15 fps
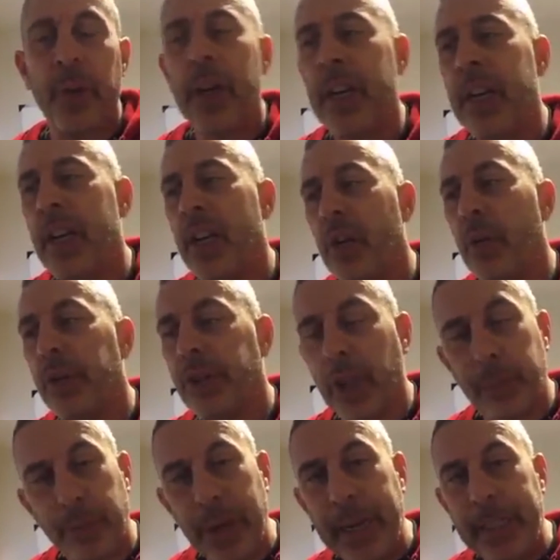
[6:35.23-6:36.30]
is going to break it
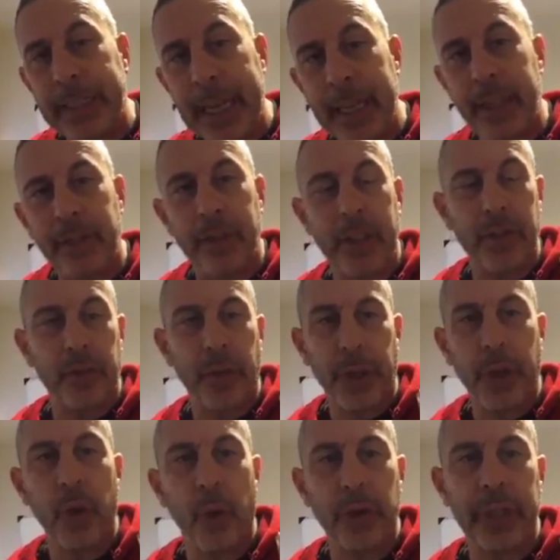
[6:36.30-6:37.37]
down. It's really cool. It's
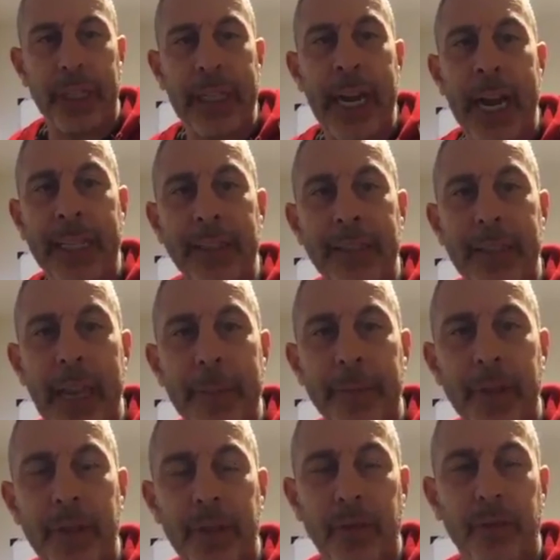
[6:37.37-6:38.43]
9 steps.
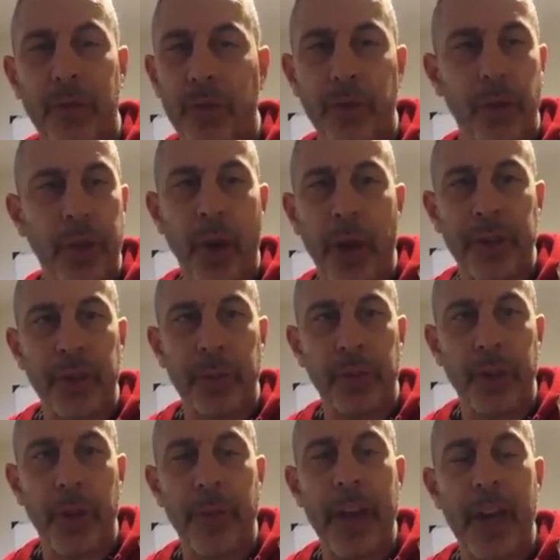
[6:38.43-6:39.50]
It's really awesome. So that'll
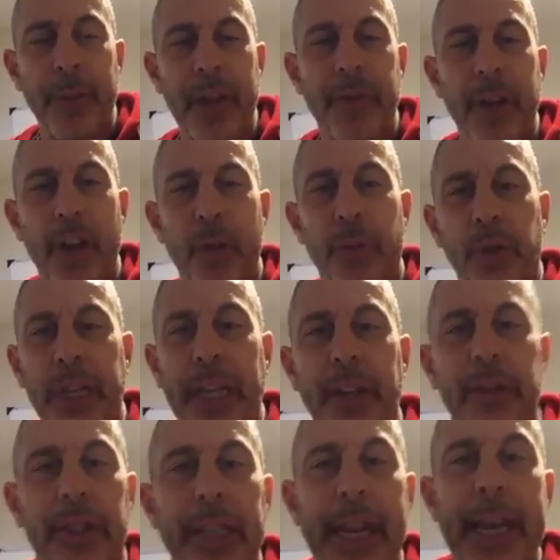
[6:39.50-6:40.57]
be available later
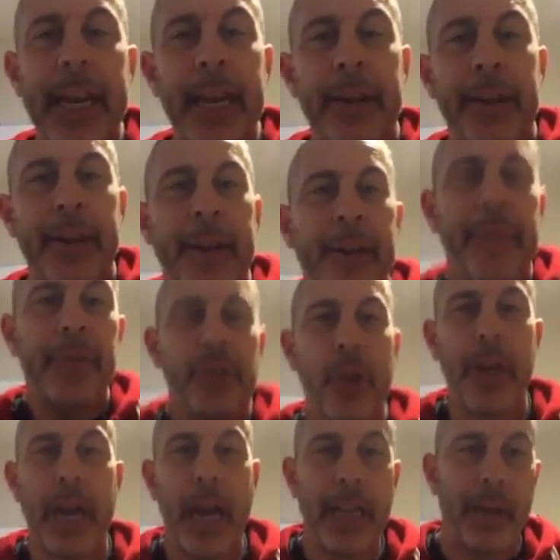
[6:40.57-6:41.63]
today. So I highly
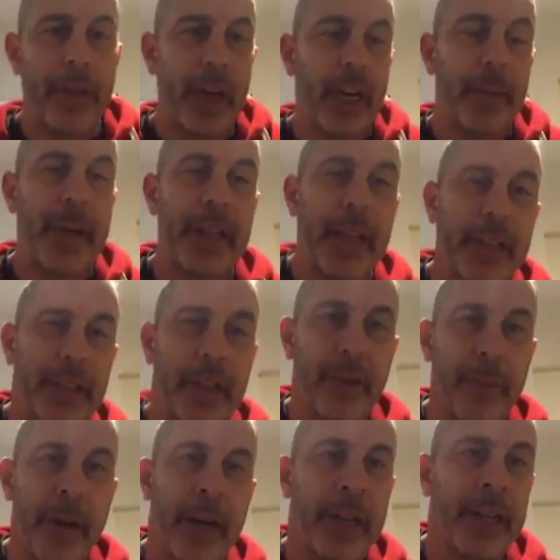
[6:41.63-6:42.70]
recommend that to everybody.
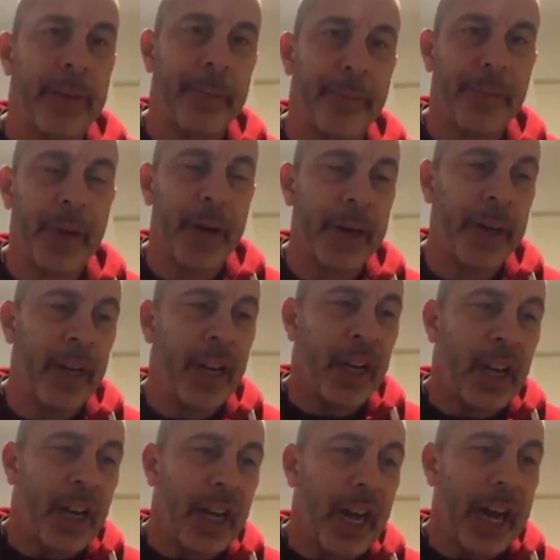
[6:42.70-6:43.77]
All right.
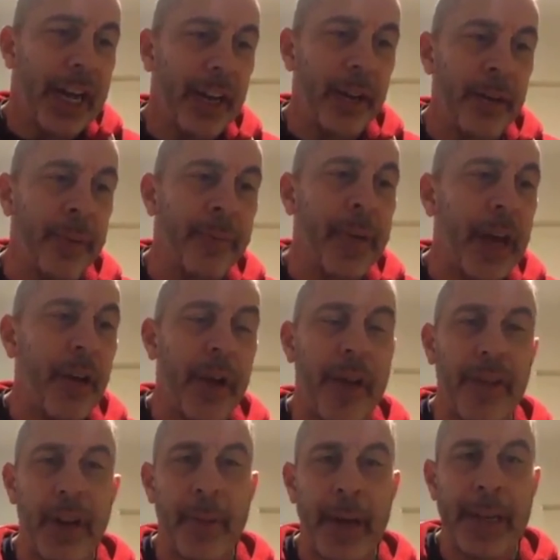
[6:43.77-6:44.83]
I don't have any of my
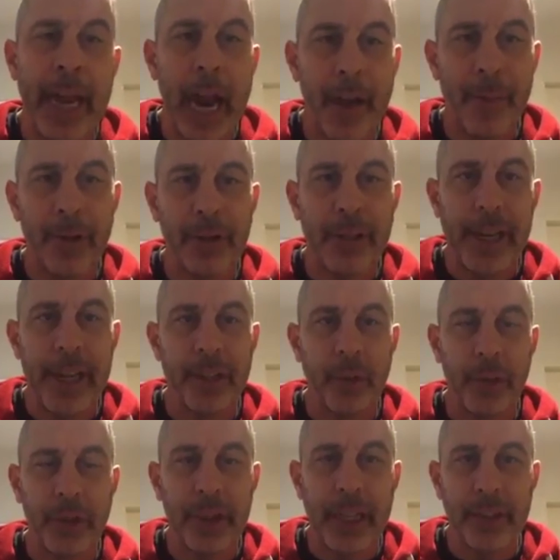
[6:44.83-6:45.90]
camera stands, which that's
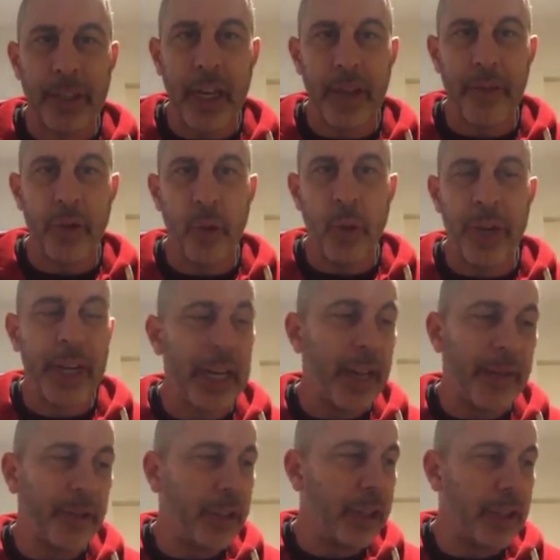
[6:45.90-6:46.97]
kind of annoying. I didn't have a chance to
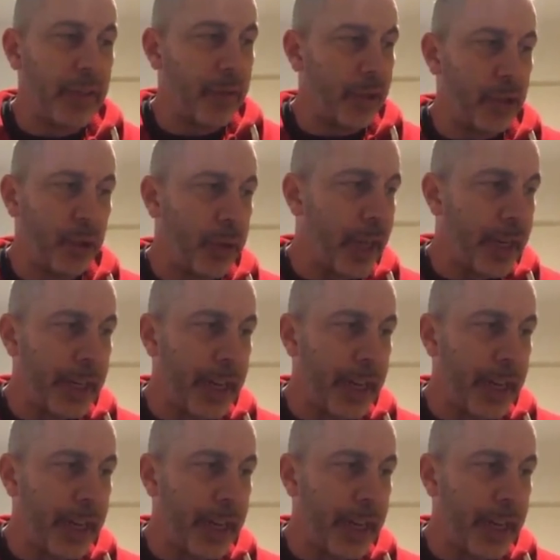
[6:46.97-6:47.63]
even do that yet.